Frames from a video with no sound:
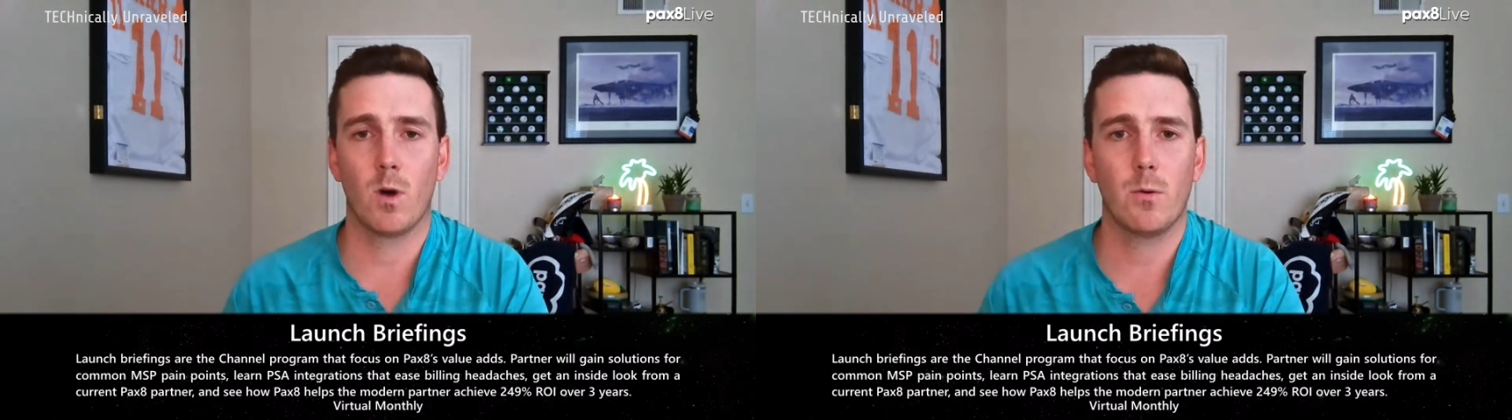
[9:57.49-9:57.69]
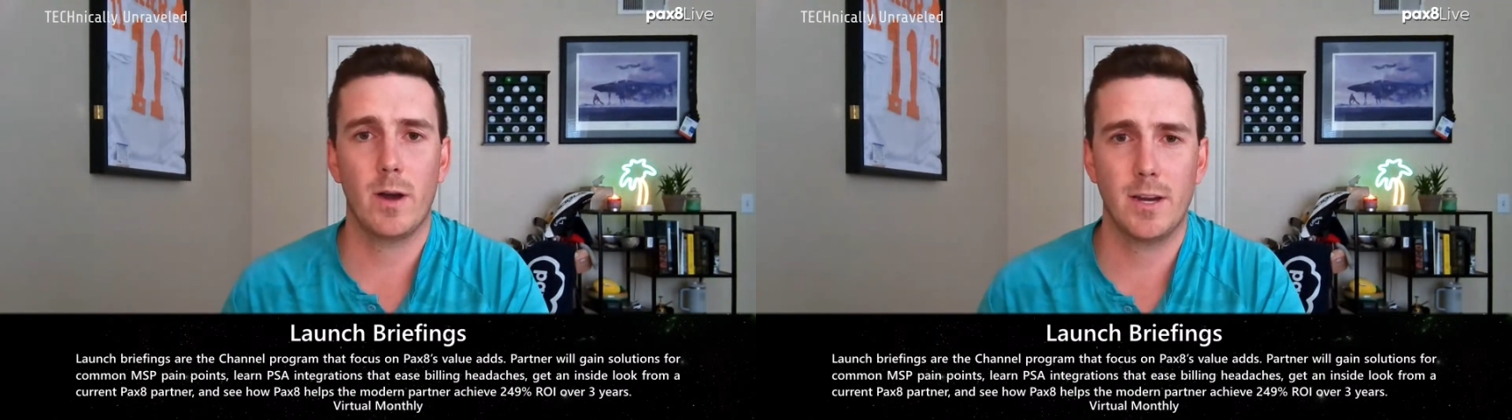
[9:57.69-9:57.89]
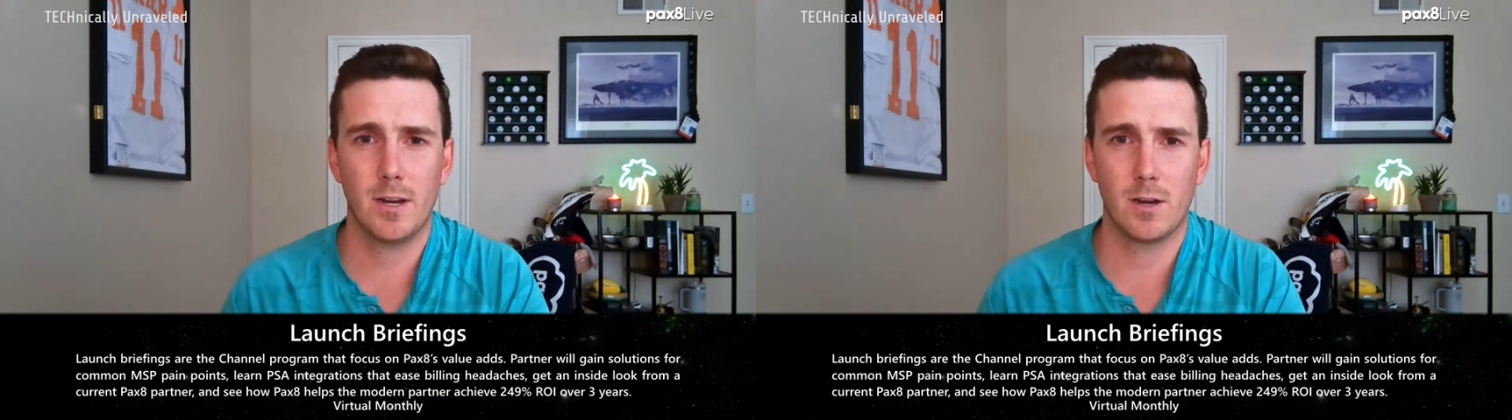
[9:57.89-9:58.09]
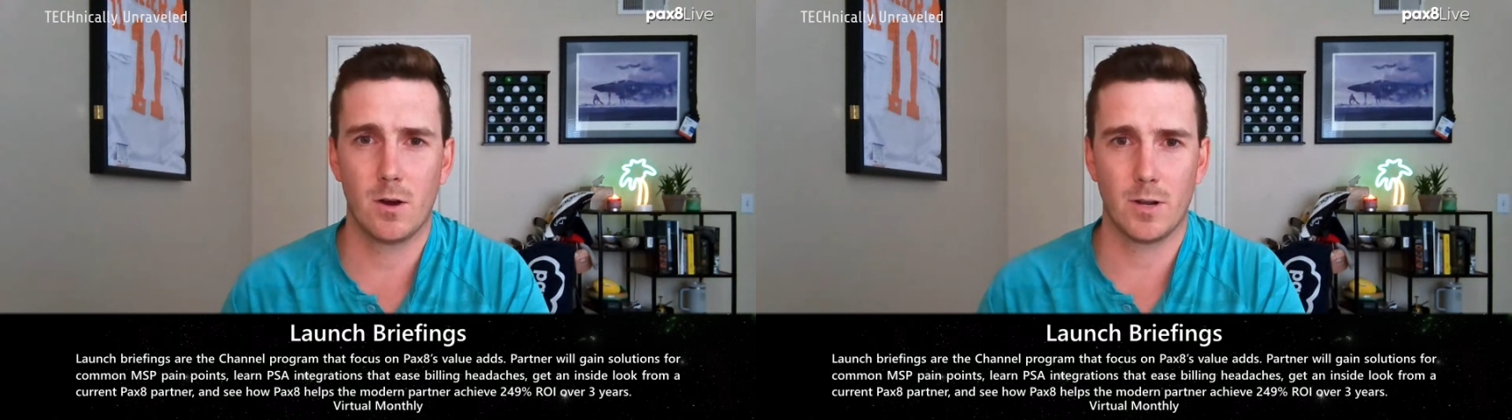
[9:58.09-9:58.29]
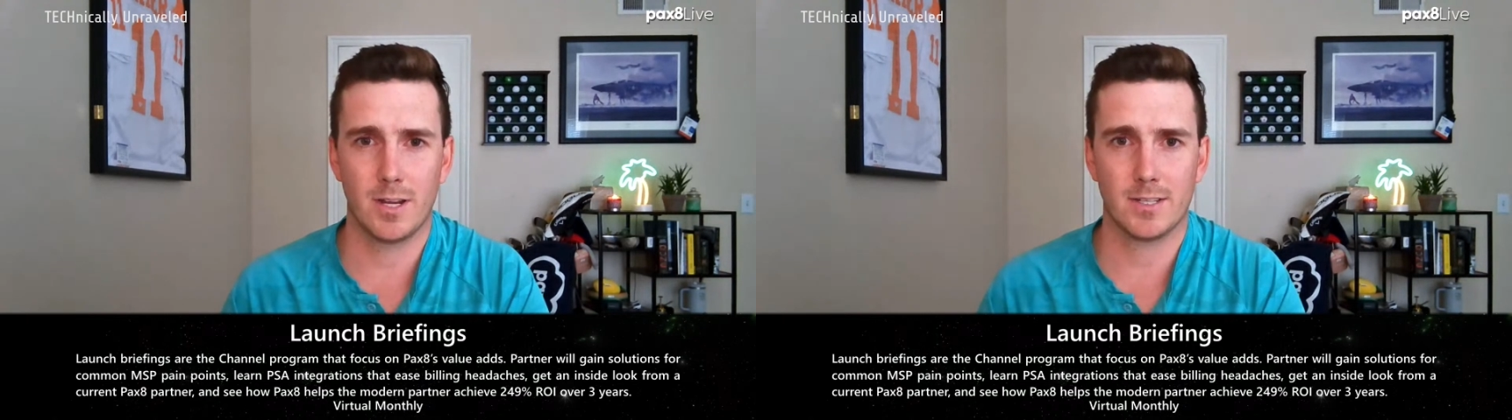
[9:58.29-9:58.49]
What do I need to
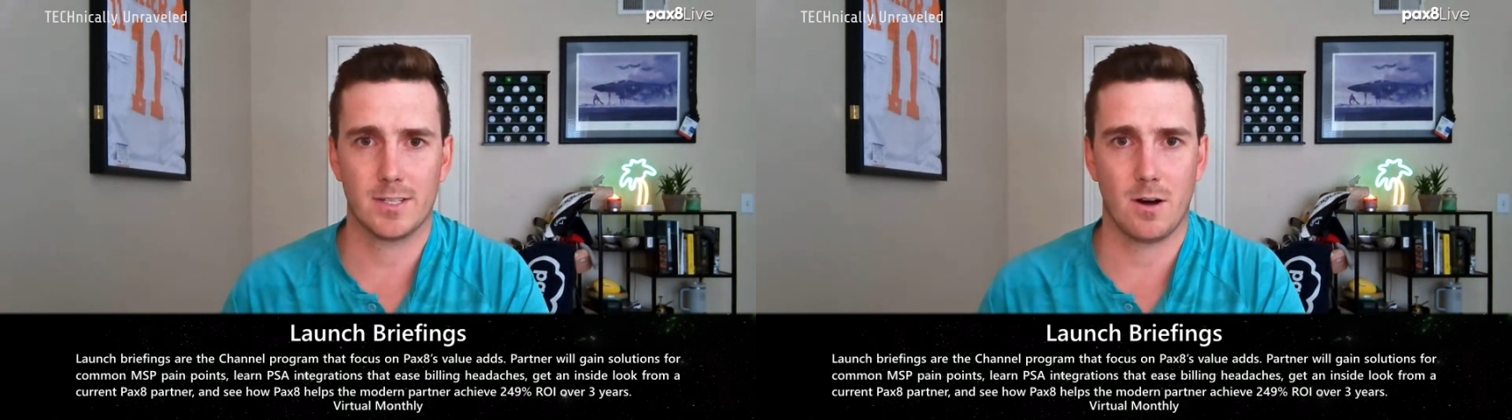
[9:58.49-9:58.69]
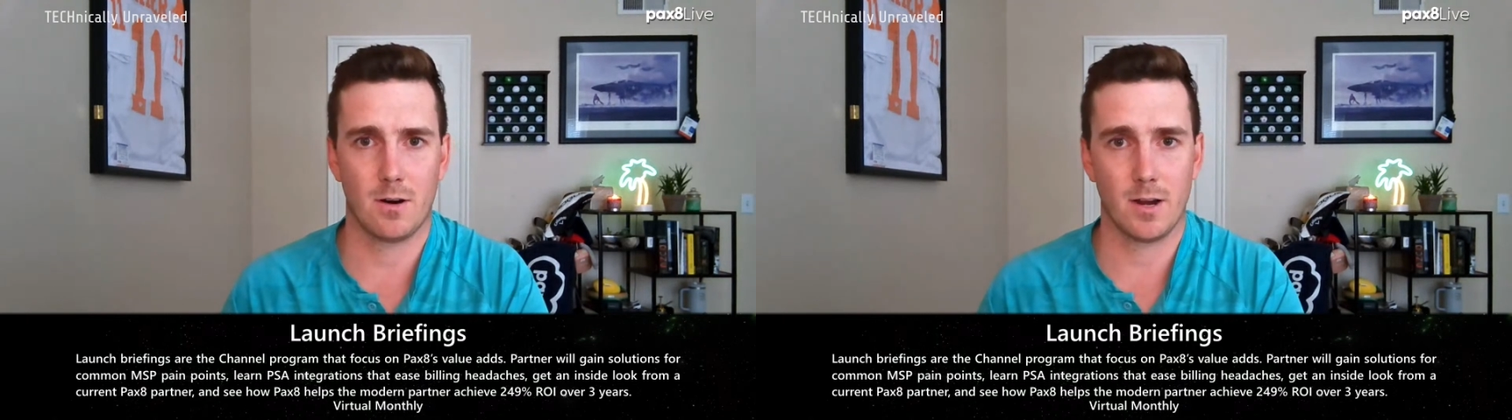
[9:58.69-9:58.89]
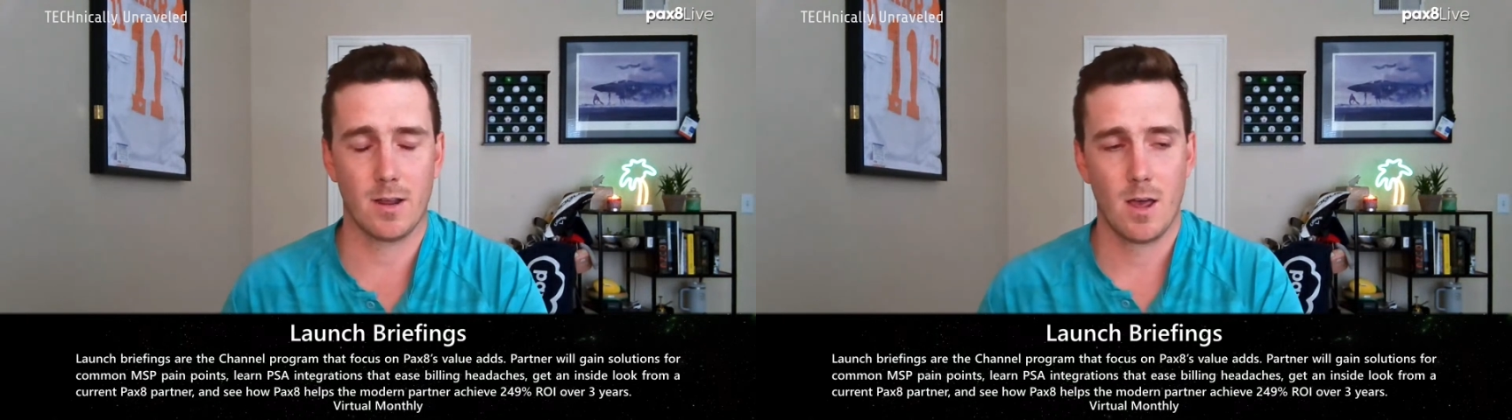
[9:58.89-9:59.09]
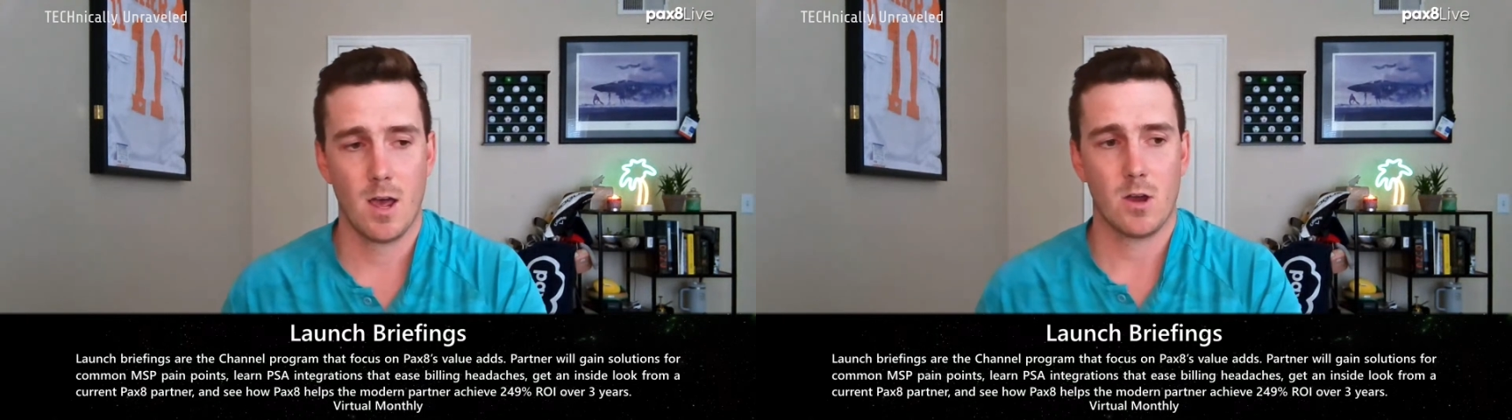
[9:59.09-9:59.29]
know to get started?